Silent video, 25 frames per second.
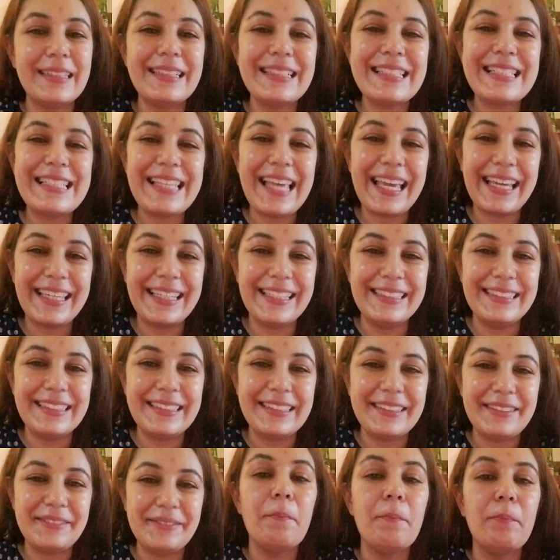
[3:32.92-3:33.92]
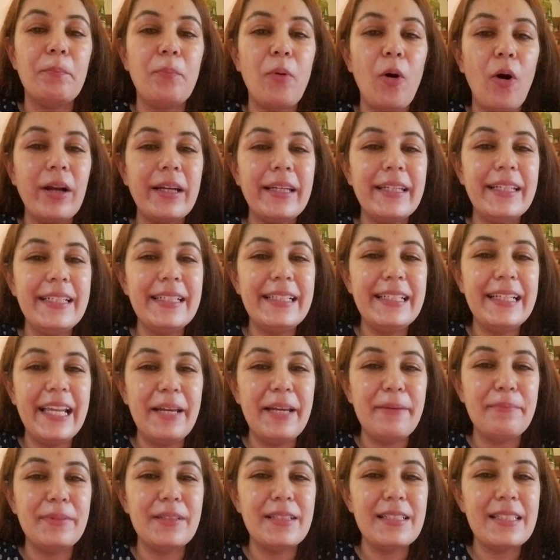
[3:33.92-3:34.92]
Second, Bonded
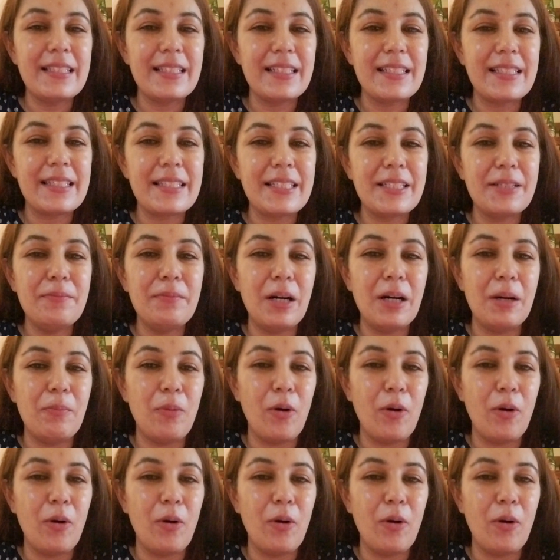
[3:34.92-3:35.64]
Labor System